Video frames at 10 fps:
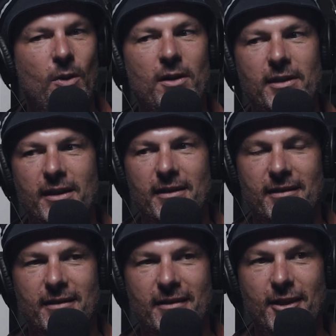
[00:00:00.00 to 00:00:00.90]
while you're
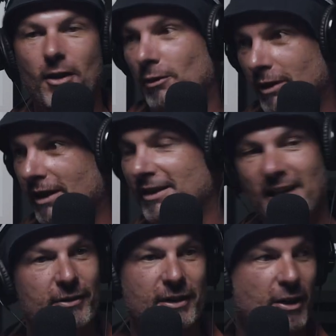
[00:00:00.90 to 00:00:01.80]
not looking at each
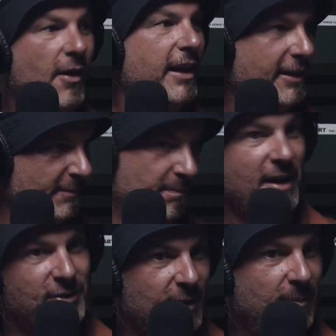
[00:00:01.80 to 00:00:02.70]
other in the eye. You're
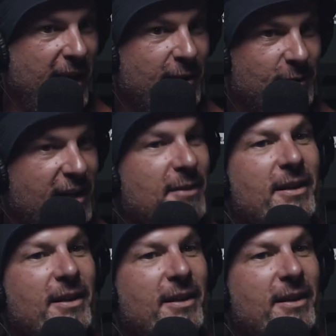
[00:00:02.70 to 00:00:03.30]
punching a bag or something,